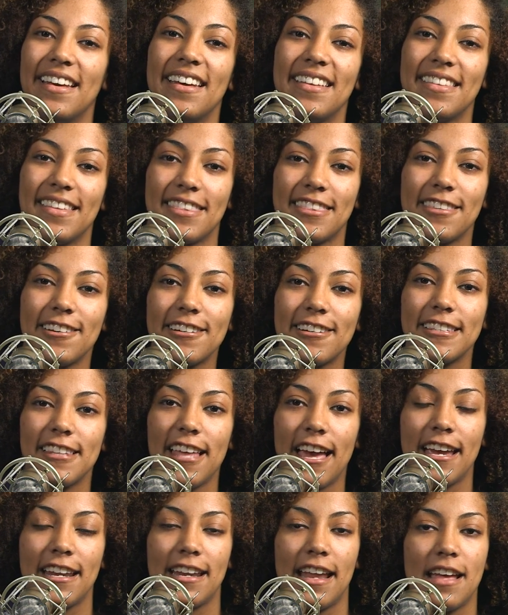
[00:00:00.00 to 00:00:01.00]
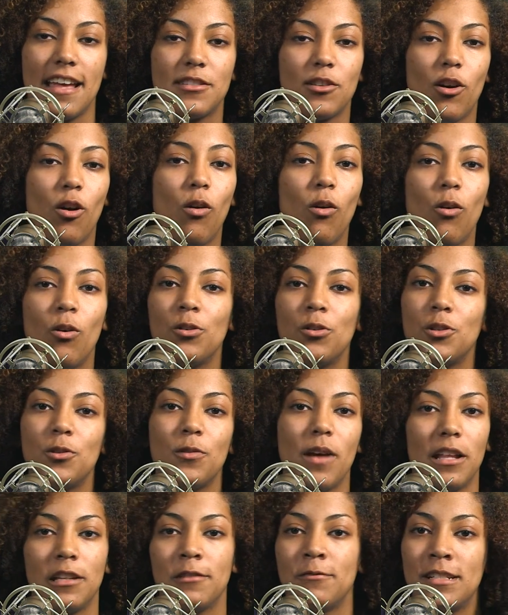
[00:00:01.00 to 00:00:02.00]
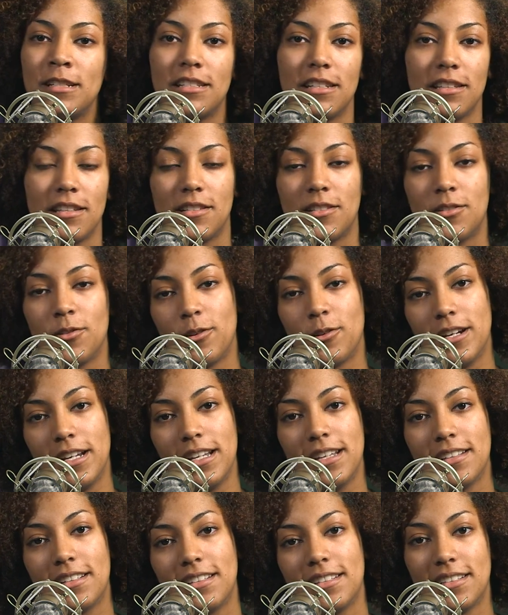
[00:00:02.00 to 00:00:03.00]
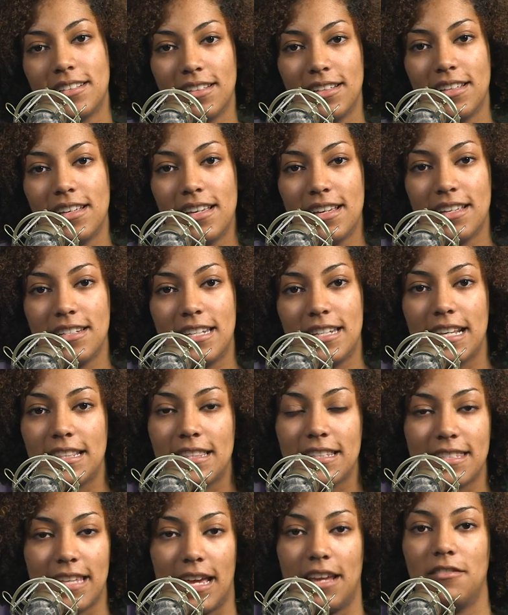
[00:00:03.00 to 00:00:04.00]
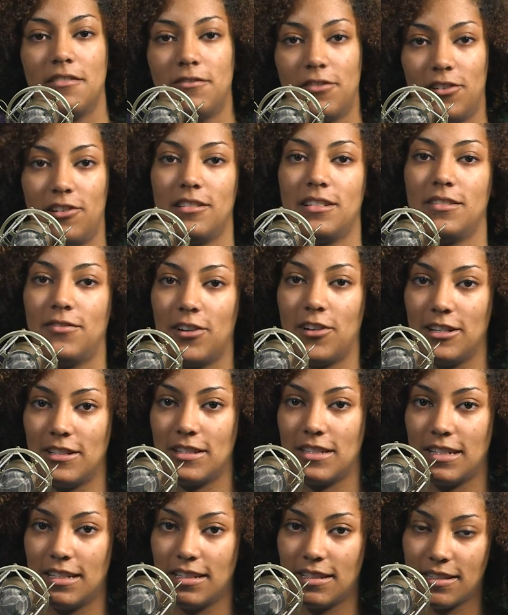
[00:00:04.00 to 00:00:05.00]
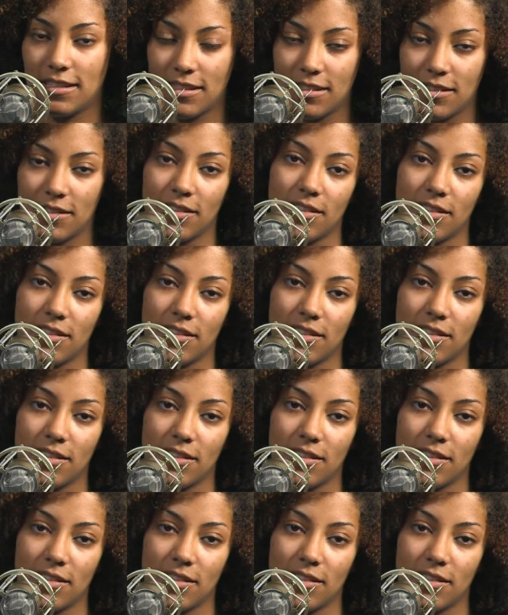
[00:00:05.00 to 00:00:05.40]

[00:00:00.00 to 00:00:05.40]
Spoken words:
The third line adds a whole new element to the story. Take the second verse, for instance.